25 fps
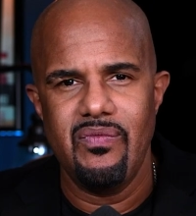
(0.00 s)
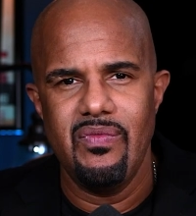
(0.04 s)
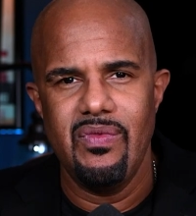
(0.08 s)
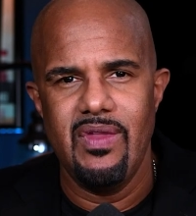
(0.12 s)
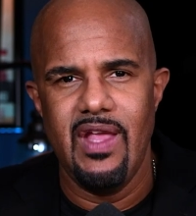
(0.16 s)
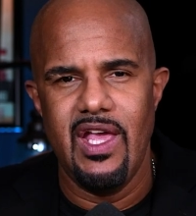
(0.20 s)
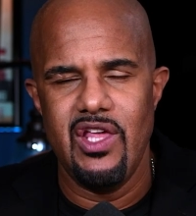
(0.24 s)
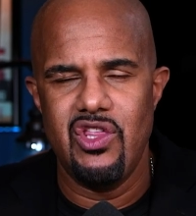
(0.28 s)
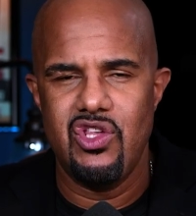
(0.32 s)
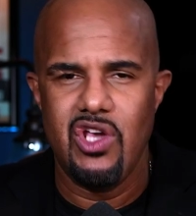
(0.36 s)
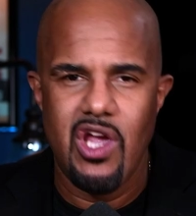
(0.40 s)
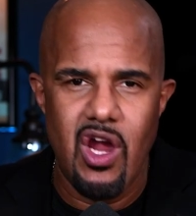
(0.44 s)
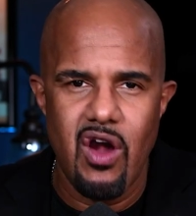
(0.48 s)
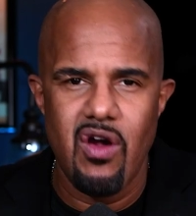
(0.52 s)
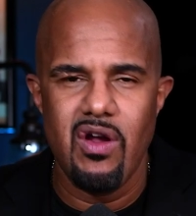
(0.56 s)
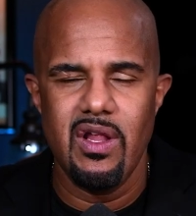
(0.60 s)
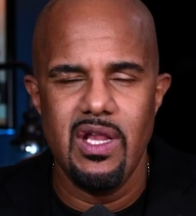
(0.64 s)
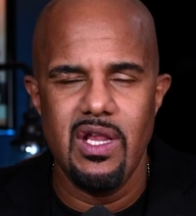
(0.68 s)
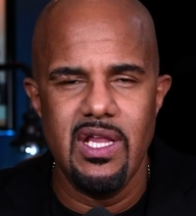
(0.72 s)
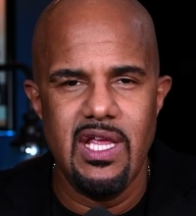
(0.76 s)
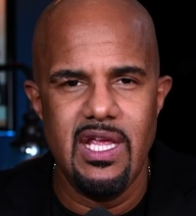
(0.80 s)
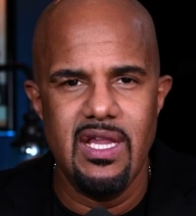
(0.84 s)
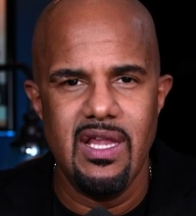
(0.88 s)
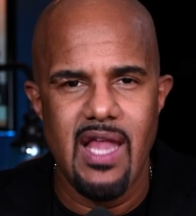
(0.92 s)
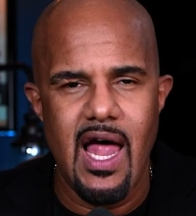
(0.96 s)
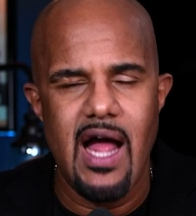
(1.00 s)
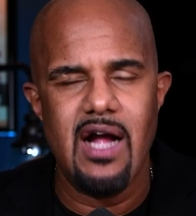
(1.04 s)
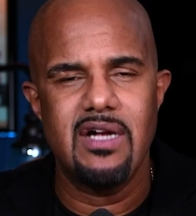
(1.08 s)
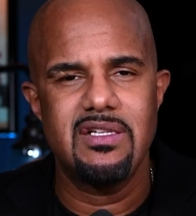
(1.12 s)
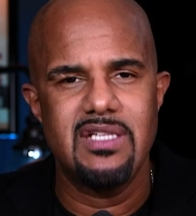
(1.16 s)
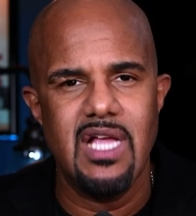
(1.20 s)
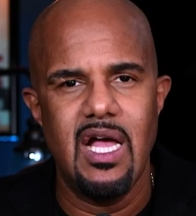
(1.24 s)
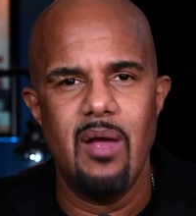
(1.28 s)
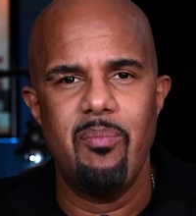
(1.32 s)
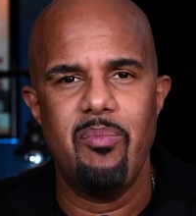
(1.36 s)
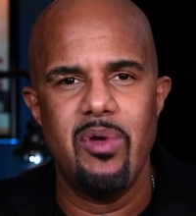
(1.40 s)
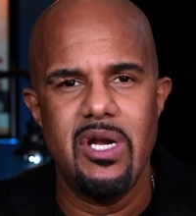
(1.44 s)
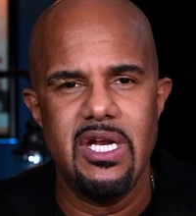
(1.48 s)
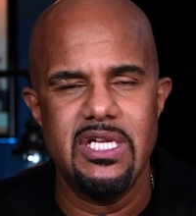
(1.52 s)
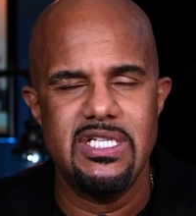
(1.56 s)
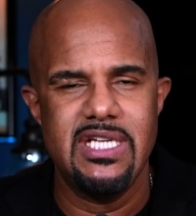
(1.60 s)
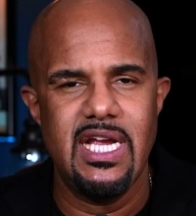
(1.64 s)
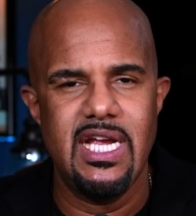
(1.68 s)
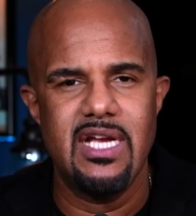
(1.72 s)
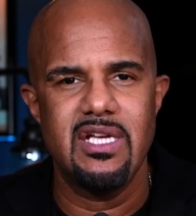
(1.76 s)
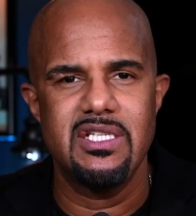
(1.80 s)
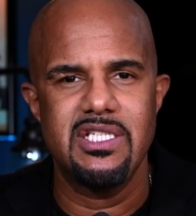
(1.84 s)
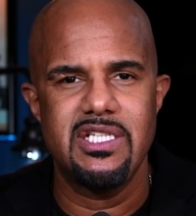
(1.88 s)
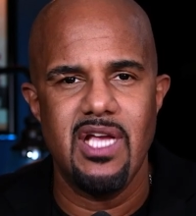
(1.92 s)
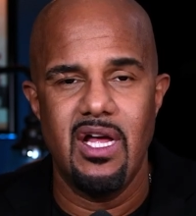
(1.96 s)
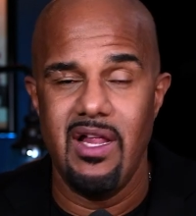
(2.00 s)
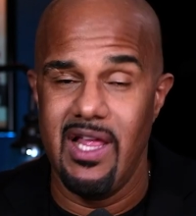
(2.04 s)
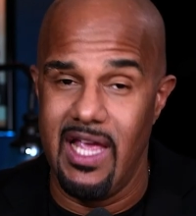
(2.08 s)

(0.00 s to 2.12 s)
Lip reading: is currently locked up in a jail cell